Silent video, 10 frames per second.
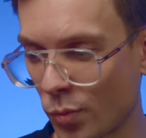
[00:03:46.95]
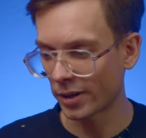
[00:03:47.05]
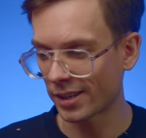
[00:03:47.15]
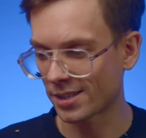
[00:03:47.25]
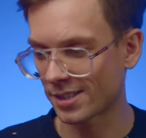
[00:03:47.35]
We
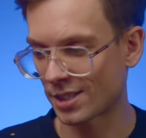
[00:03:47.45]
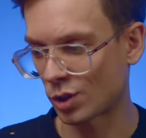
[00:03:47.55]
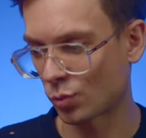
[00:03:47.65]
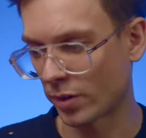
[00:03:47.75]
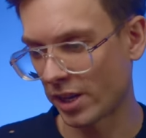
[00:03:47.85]
can
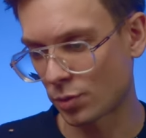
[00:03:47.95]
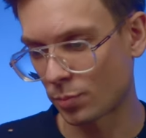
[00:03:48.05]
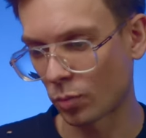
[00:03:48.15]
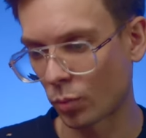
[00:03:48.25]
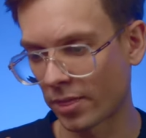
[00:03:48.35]
just switch
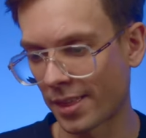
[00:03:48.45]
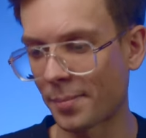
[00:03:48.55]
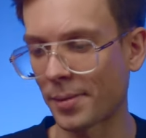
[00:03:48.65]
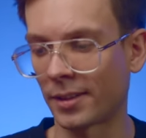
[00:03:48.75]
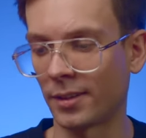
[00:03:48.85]
between
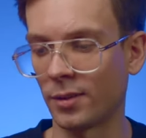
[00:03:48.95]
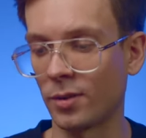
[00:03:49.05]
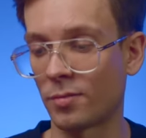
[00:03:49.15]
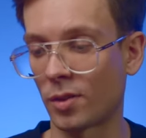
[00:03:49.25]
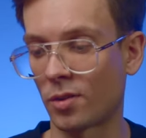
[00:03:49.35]
them and
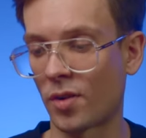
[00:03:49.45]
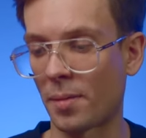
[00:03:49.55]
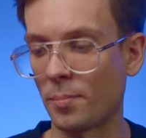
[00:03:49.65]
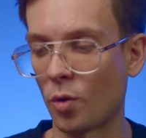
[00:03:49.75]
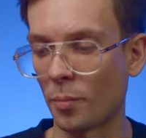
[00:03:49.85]
look for the
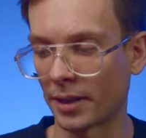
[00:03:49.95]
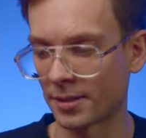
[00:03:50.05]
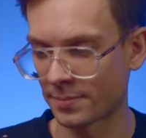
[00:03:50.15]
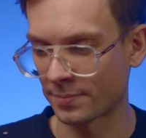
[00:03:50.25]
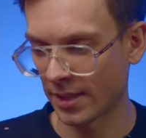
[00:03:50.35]
right
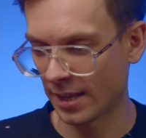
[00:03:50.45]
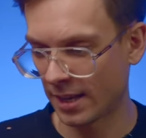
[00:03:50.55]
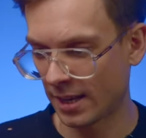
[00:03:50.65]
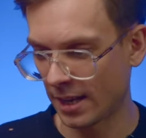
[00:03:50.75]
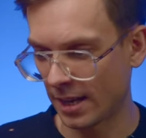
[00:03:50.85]
moment.
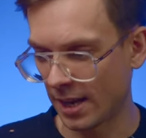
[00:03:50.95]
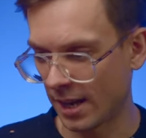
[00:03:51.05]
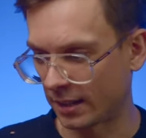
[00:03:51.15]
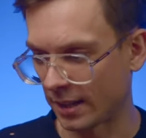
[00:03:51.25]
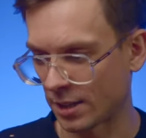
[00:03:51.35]

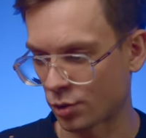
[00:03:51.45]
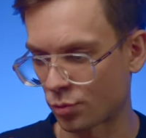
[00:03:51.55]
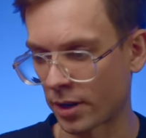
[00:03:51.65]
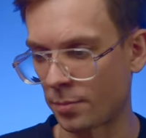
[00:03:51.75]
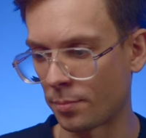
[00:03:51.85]
Let's try